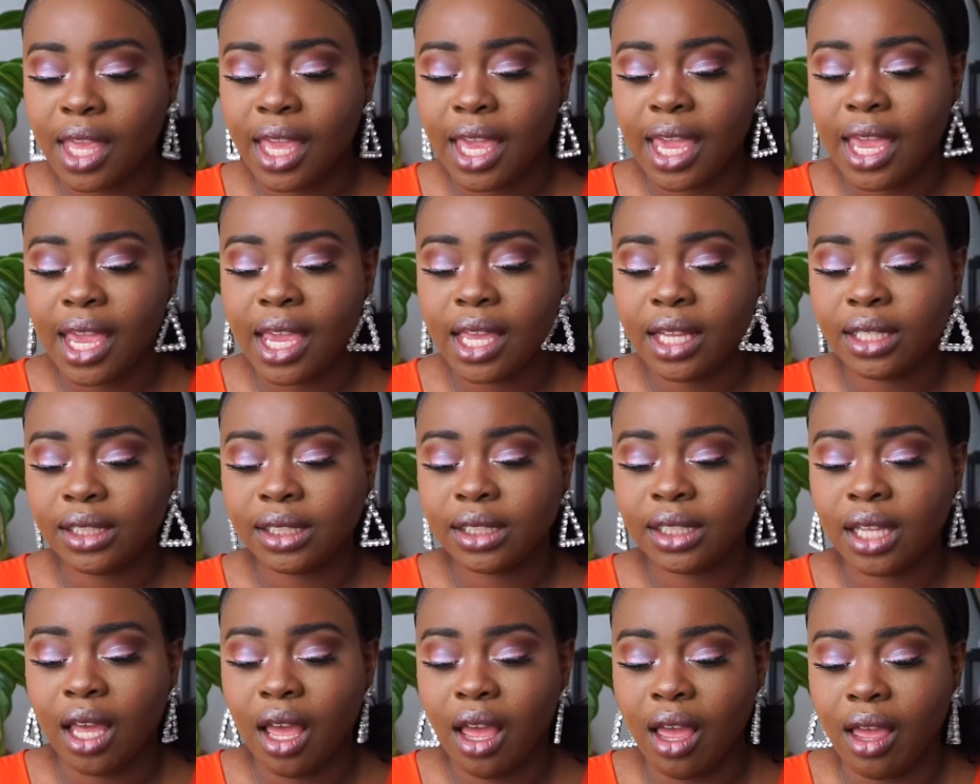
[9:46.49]

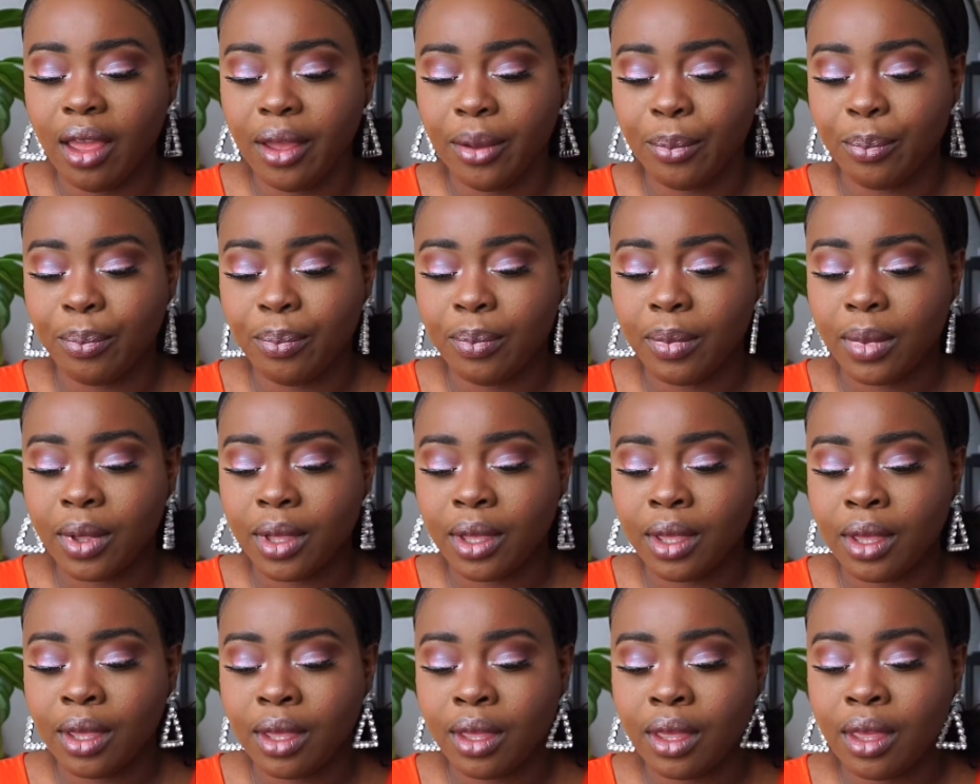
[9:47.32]
And um,
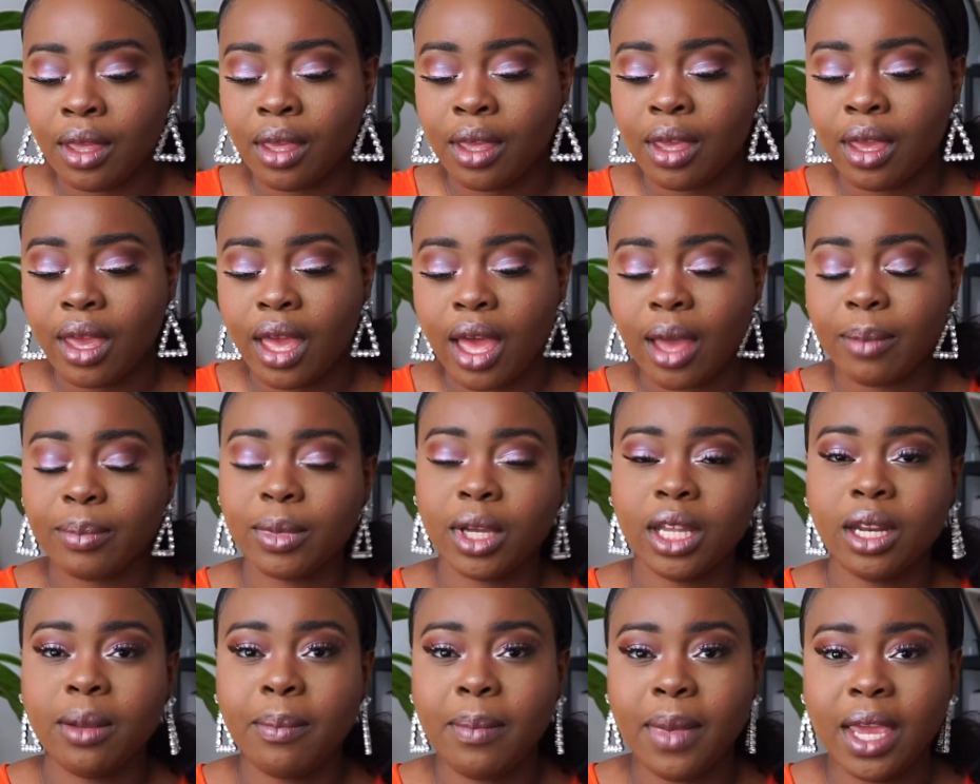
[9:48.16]
I'm
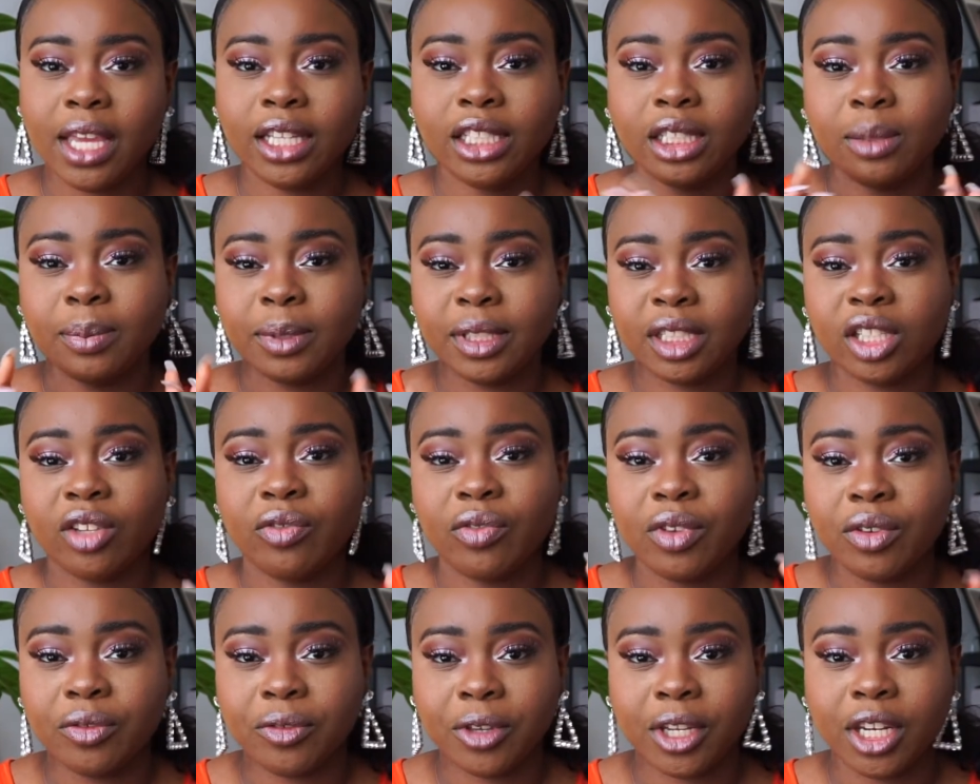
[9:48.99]
gonna make
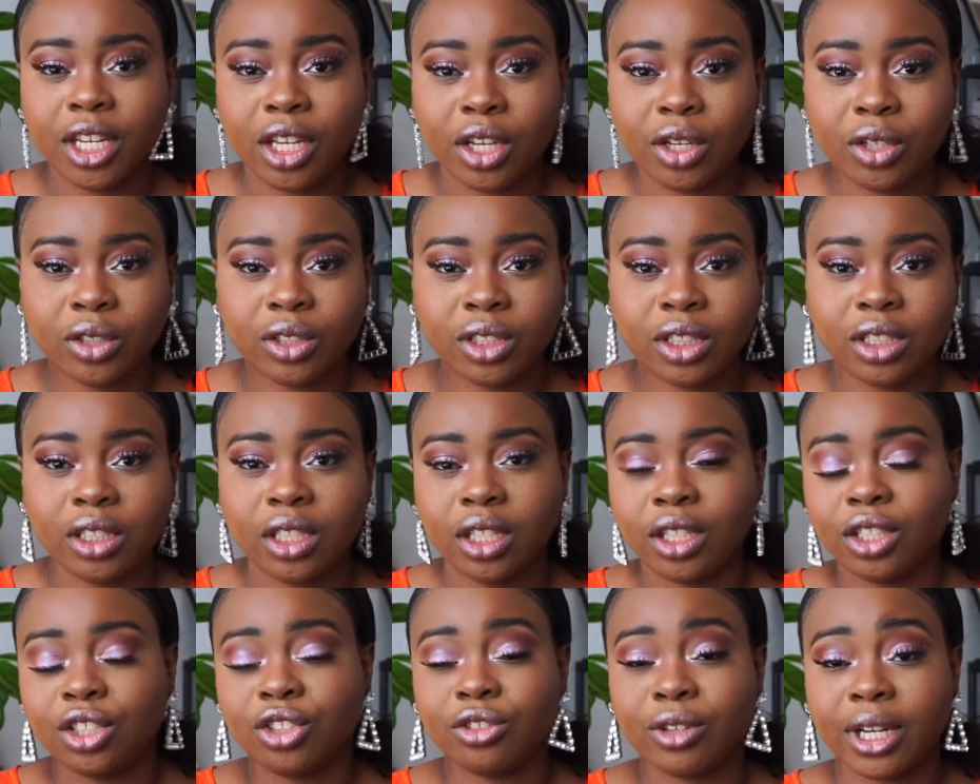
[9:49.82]
specific videos
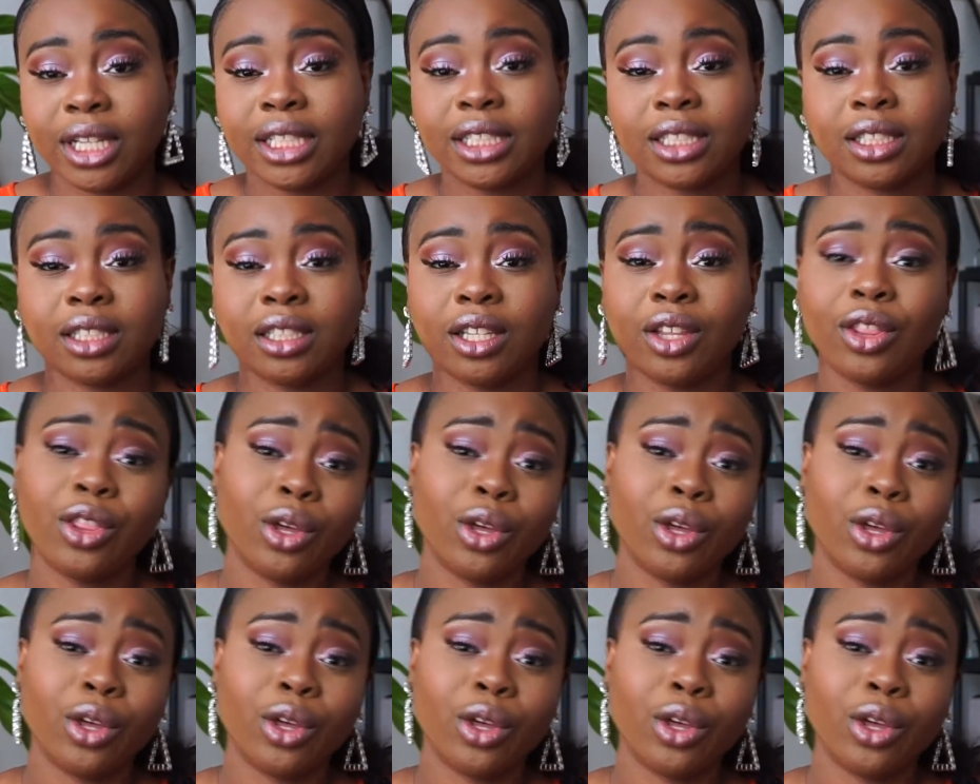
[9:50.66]
to address